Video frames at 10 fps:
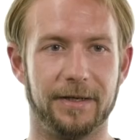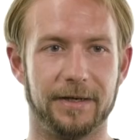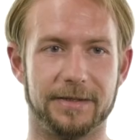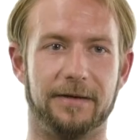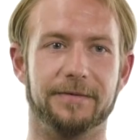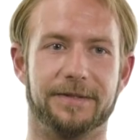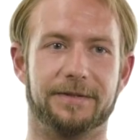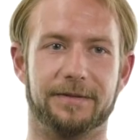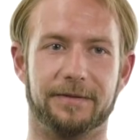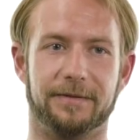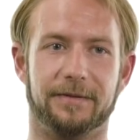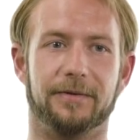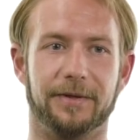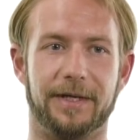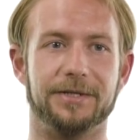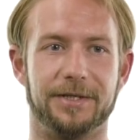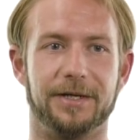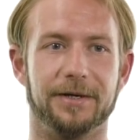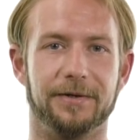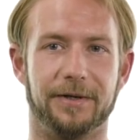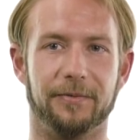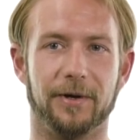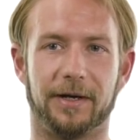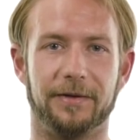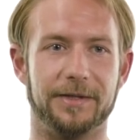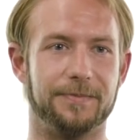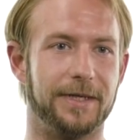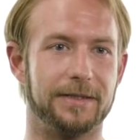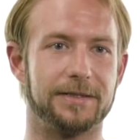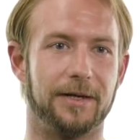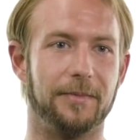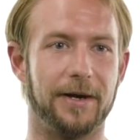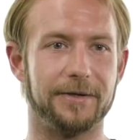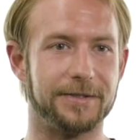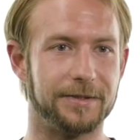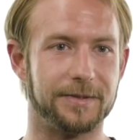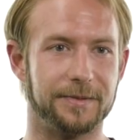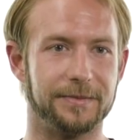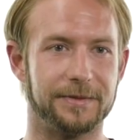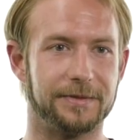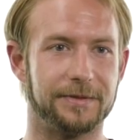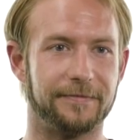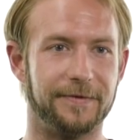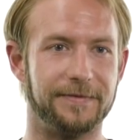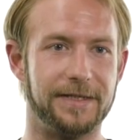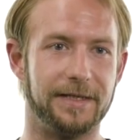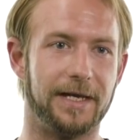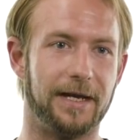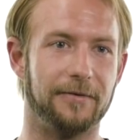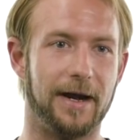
because i was only engineer who could work on these big Sun Microsystems 15K